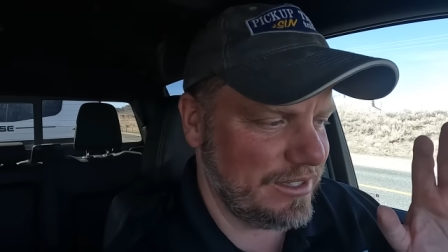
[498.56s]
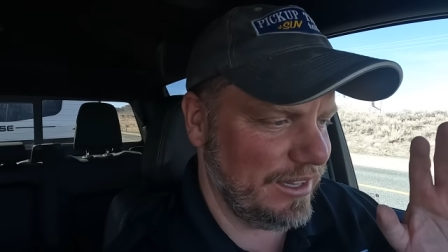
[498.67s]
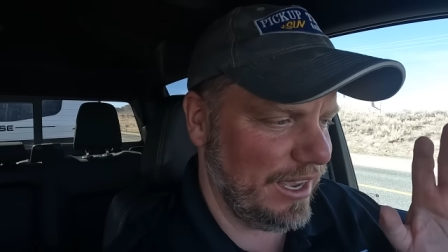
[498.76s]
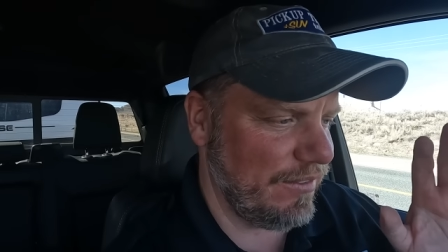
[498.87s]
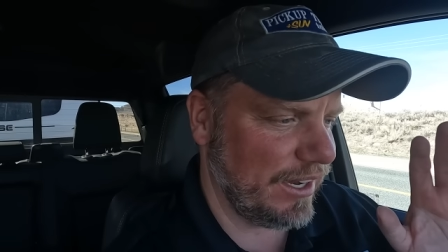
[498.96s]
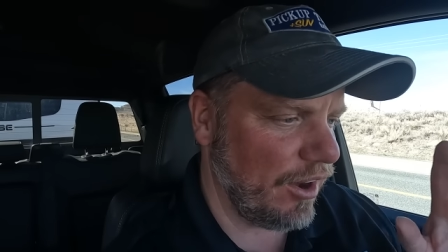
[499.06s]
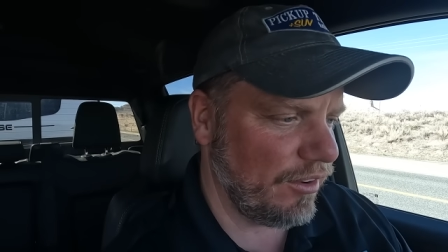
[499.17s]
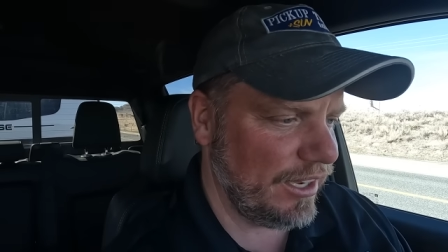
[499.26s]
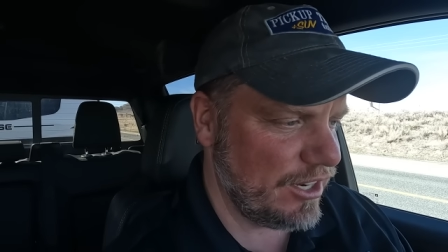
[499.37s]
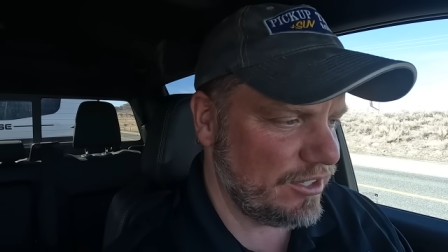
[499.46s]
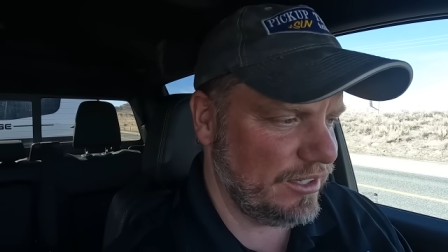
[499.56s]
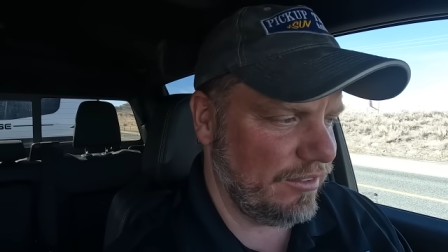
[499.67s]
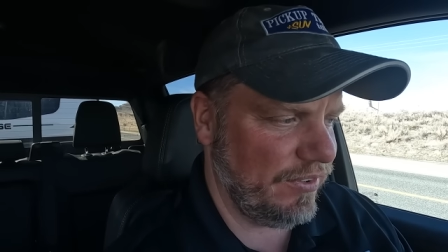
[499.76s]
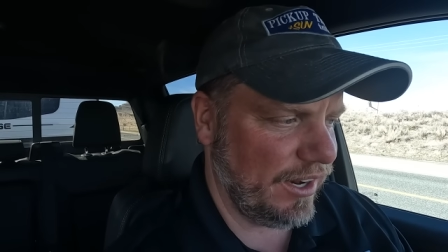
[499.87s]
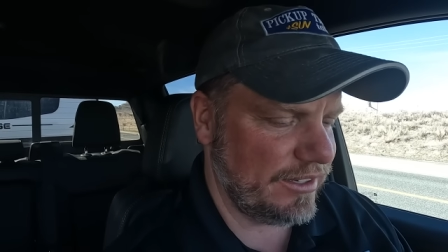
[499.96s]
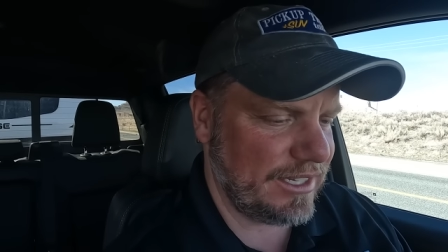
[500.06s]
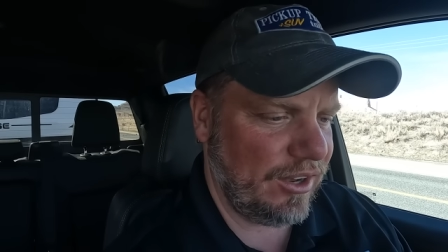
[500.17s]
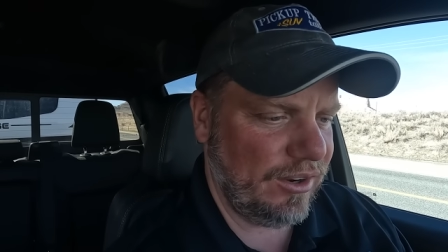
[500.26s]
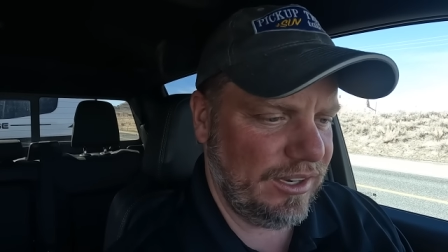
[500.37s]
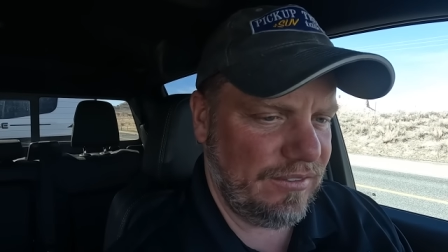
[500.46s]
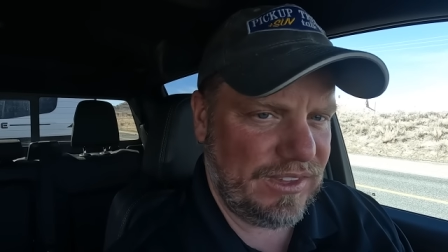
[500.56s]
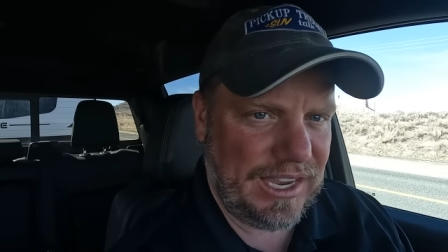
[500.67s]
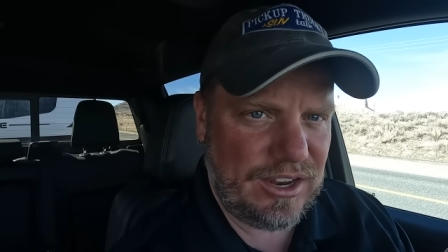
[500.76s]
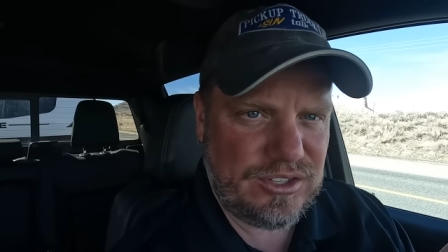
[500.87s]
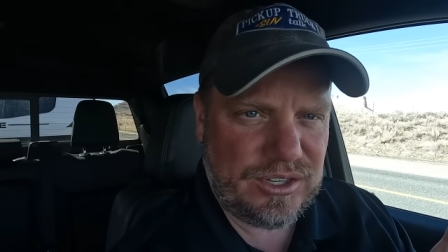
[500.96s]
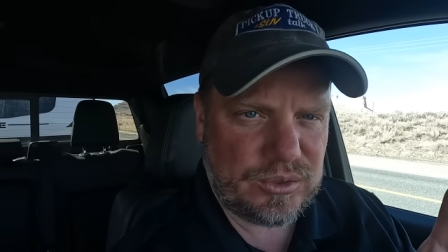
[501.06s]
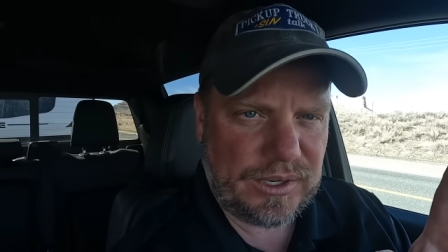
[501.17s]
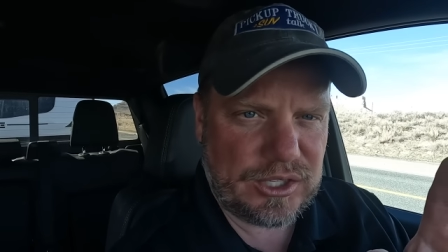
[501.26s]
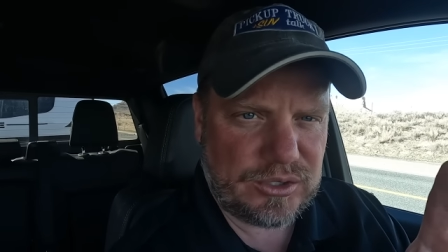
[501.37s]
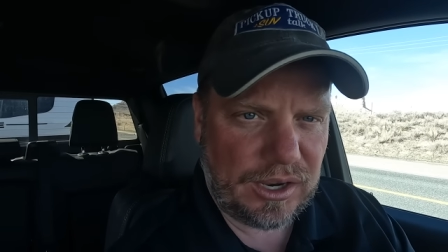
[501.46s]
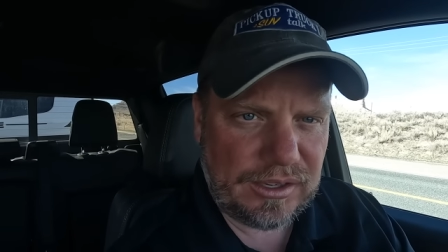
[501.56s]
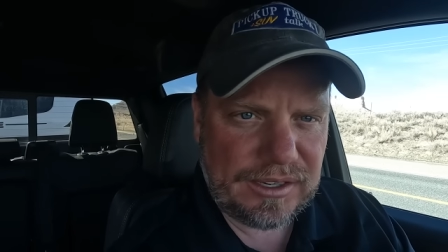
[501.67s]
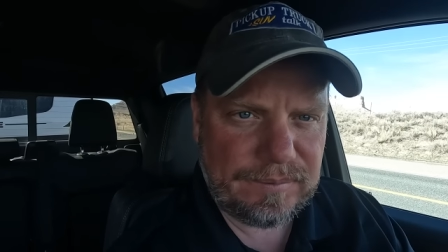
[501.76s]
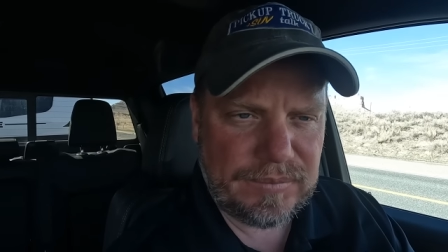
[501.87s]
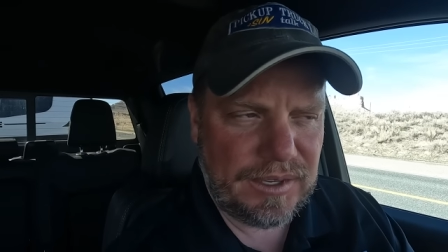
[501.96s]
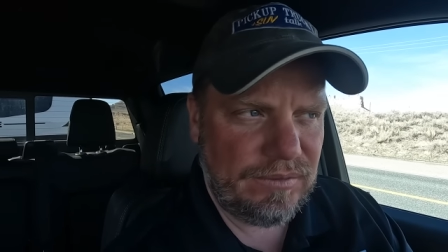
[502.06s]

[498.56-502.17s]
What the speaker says: they have a calculation that figures out if the engine is really struggling,